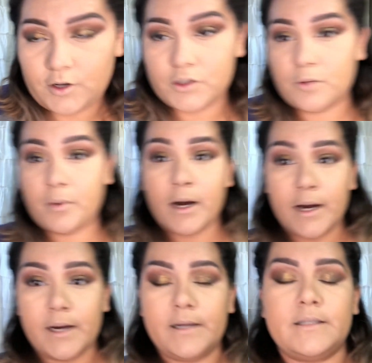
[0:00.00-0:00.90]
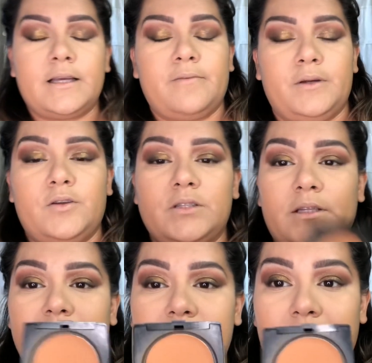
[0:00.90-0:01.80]
no surprise, I've been using
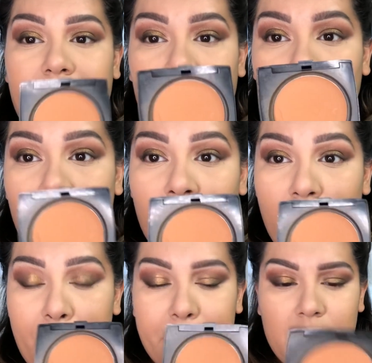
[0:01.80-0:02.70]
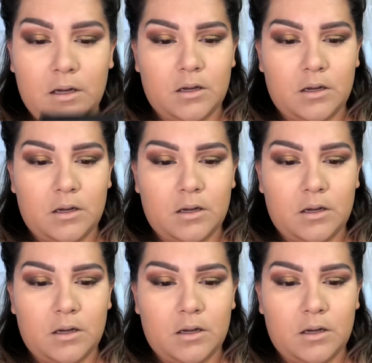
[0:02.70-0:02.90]
this Lancôme